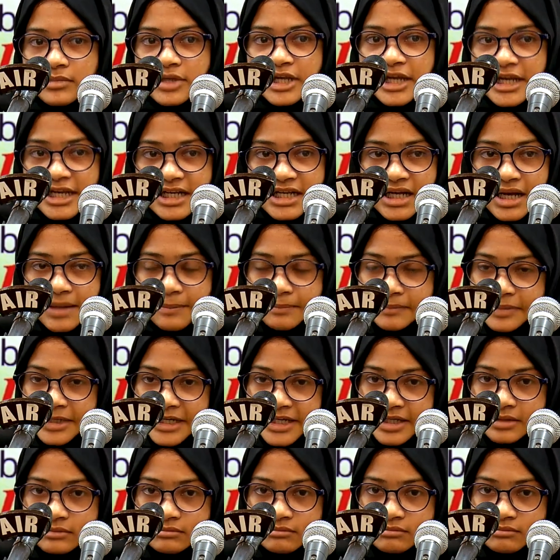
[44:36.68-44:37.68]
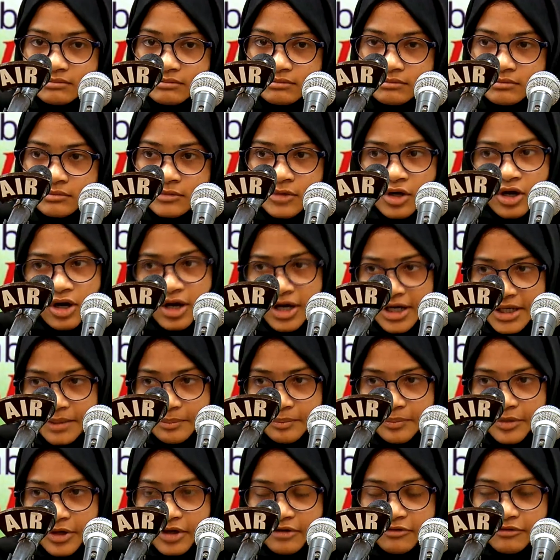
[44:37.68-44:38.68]
Incomplete or
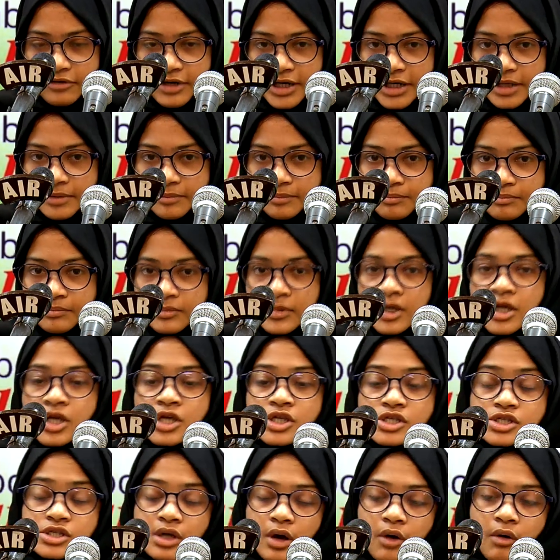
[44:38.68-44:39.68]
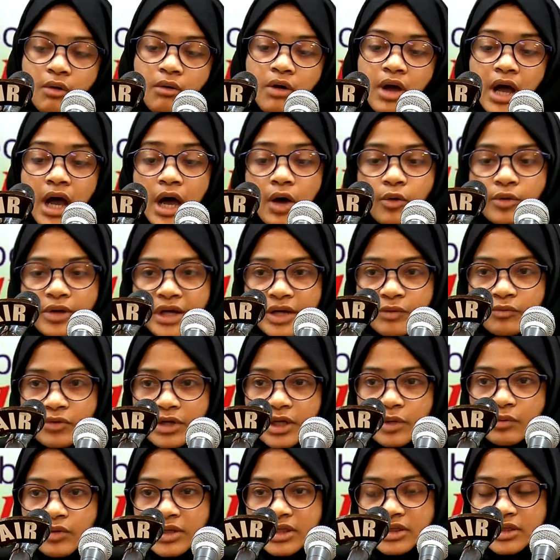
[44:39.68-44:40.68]
imperfect? So how can we
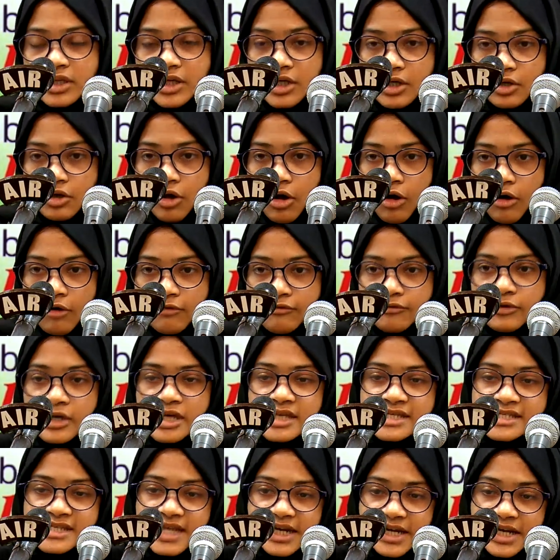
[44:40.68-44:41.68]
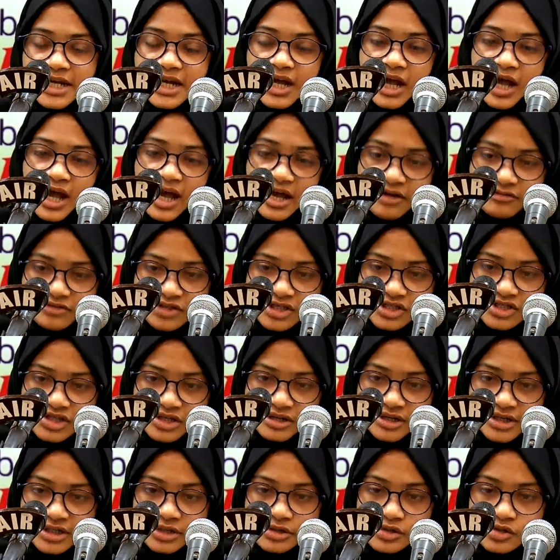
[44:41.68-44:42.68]
even think of sending half the
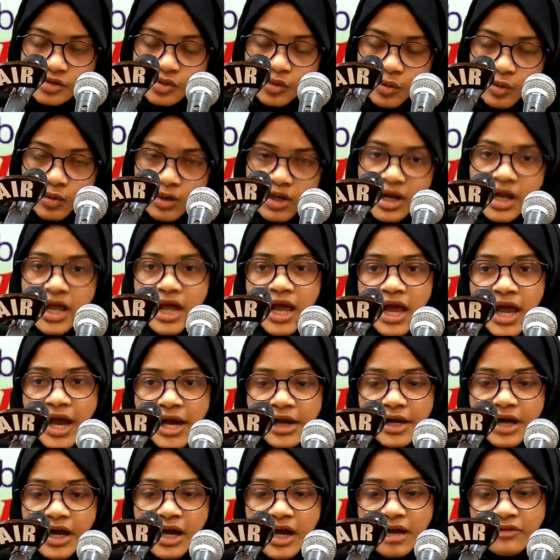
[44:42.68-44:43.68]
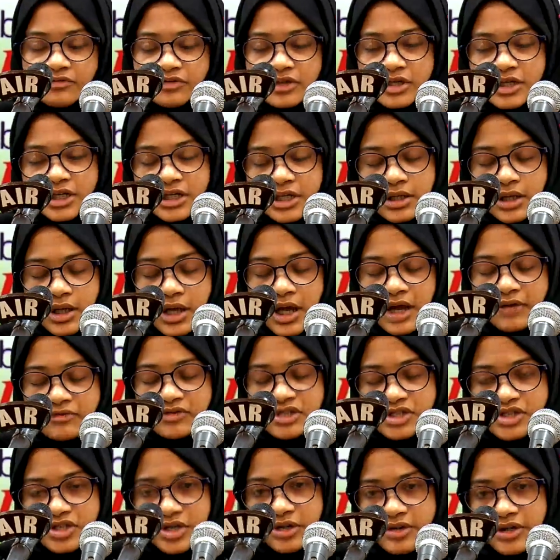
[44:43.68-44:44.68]
children to school and half the
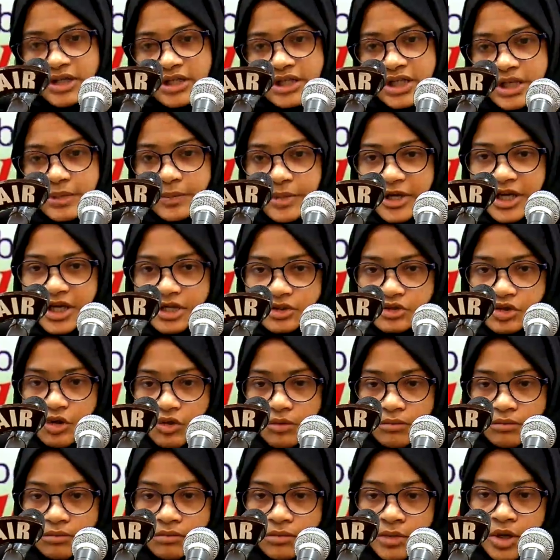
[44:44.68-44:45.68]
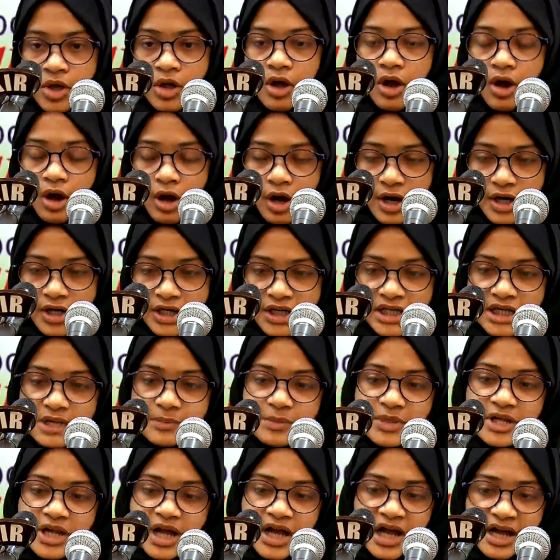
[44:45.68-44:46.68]
children keeping at home, or
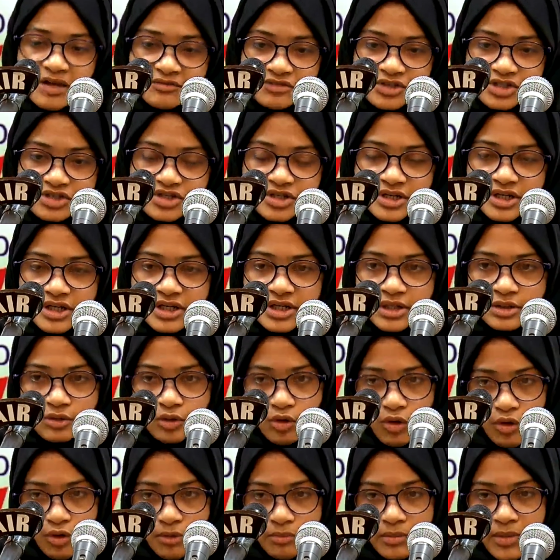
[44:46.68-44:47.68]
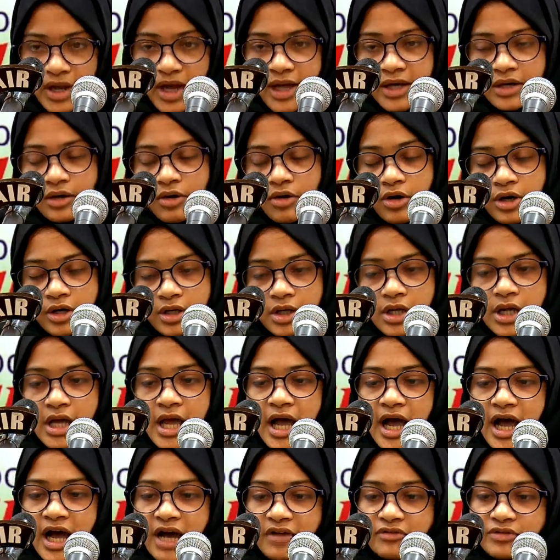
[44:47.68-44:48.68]
keeping half the children at home and or
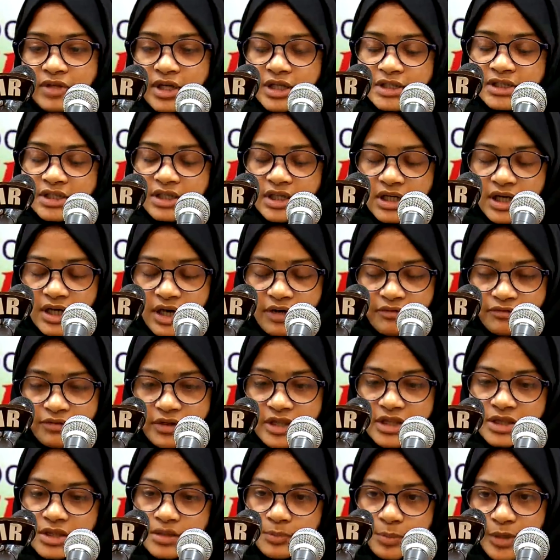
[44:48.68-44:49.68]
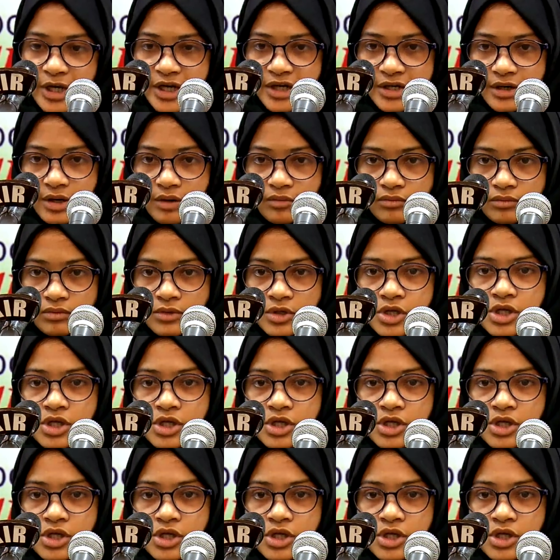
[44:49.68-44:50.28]
half other half in the playground?